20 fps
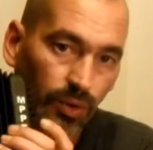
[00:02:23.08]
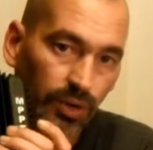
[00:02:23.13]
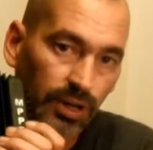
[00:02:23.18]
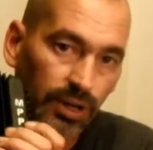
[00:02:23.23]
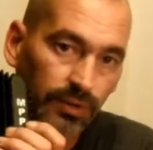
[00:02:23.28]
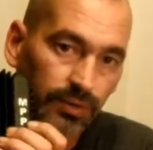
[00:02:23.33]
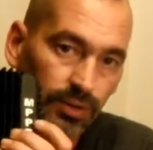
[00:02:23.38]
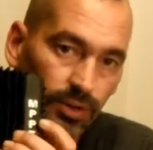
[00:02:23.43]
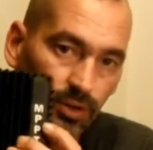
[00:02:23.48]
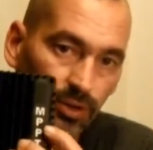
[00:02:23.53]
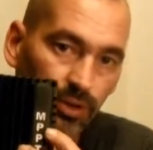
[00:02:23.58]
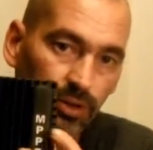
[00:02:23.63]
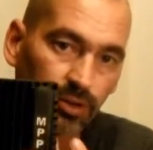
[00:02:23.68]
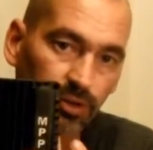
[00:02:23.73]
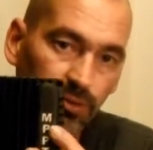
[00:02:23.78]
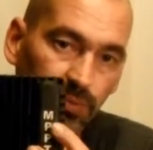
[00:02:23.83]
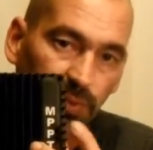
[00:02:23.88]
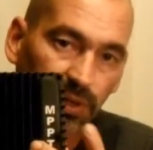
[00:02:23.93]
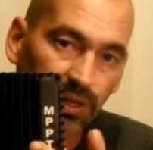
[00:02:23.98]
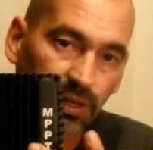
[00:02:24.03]
whatever you
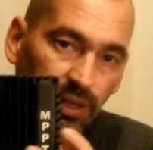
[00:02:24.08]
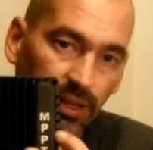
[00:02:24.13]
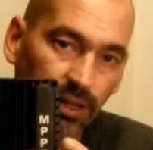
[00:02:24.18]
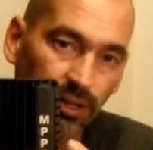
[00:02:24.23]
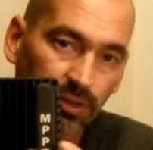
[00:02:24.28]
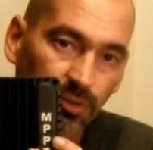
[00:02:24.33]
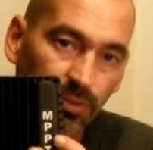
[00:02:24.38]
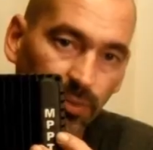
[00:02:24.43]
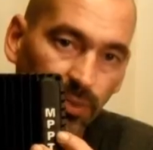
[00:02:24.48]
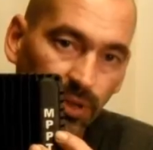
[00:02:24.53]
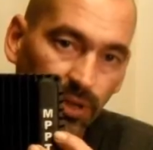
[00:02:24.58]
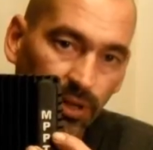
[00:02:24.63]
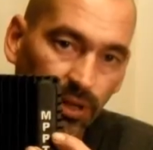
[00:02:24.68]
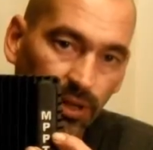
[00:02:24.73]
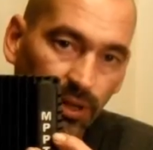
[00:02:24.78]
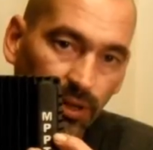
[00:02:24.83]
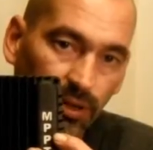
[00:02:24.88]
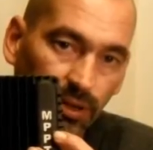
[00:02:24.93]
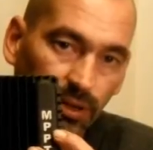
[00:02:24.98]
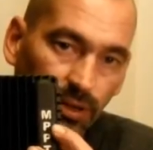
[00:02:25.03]
do, spend the extra
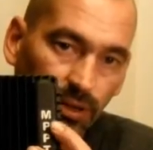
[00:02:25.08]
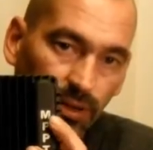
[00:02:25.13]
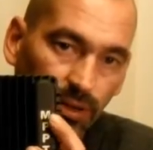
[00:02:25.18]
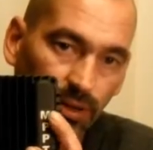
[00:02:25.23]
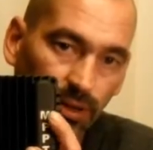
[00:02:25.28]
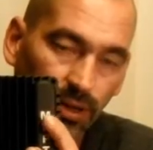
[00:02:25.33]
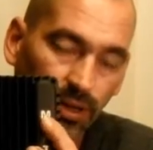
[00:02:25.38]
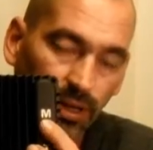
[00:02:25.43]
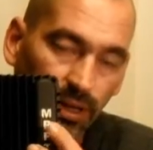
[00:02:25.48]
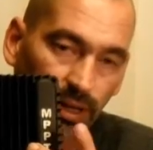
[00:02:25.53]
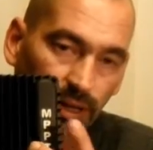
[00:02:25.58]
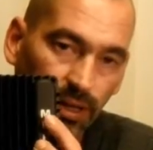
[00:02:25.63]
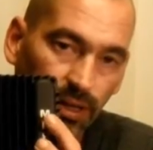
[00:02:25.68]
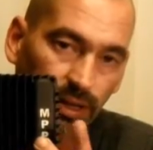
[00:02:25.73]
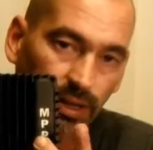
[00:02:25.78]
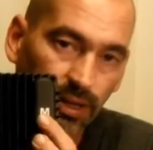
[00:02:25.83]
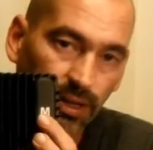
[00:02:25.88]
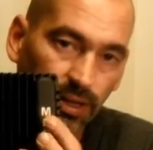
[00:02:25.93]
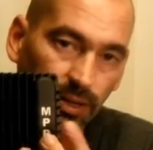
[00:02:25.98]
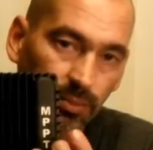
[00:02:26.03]
money and
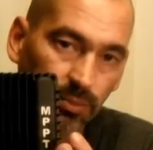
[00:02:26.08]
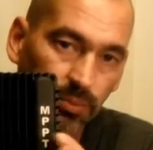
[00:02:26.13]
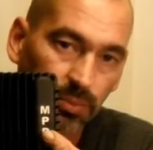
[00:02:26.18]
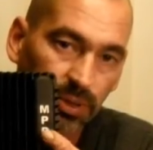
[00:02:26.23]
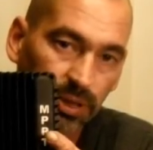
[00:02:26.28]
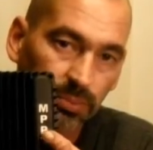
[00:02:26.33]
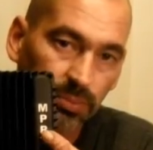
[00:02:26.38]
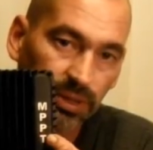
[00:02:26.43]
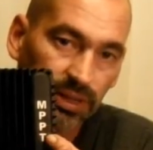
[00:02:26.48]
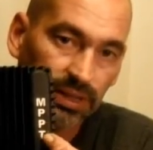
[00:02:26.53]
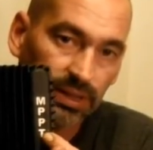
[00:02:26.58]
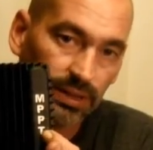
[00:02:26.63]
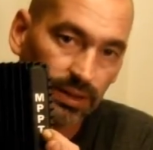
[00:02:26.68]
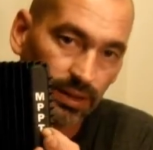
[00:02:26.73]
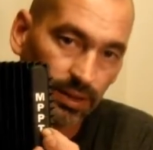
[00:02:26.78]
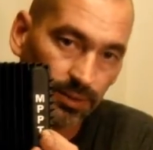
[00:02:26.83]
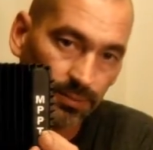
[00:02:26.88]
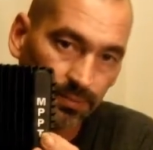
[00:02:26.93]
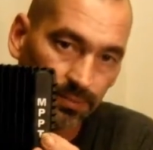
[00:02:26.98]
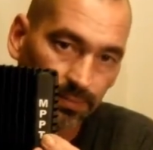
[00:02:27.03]
get an
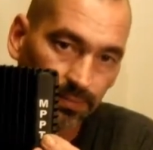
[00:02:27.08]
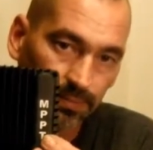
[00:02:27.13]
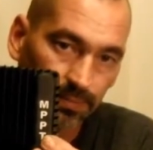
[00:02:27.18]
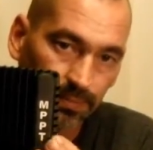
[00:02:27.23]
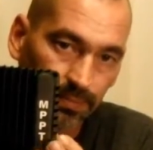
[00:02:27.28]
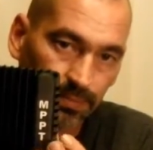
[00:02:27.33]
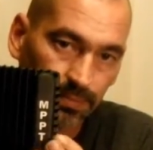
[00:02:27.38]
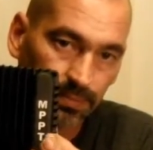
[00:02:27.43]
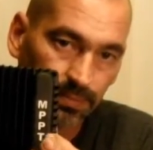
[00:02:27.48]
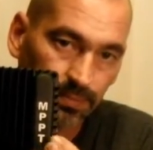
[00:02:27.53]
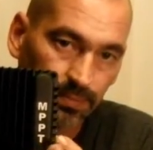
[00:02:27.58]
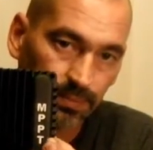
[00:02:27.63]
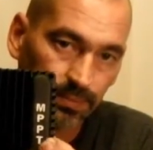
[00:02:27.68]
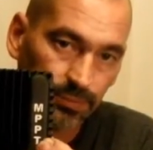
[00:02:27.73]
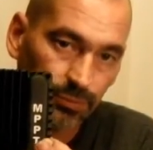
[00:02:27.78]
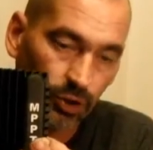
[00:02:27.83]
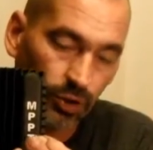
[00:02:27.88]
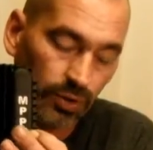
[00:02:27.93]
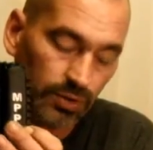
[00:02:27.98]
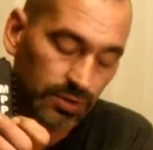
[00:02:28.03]
MPPT
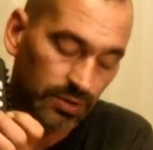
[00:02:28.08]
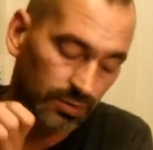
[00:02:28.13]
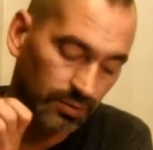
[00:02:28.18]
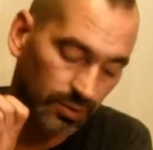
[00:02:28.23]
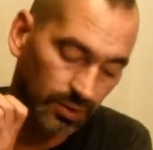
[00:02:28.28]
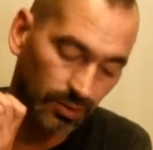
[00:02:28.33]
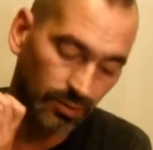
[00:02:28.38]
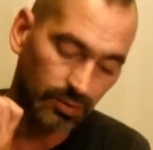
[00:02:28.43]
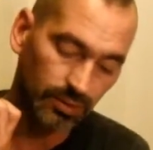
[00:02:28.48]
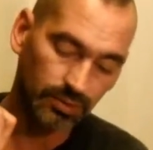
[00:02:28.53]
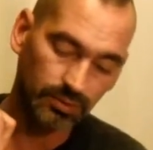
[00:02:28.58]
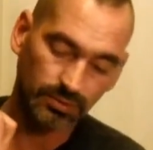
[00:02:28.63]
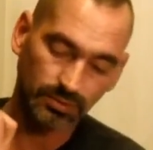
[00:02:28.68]
charge controller.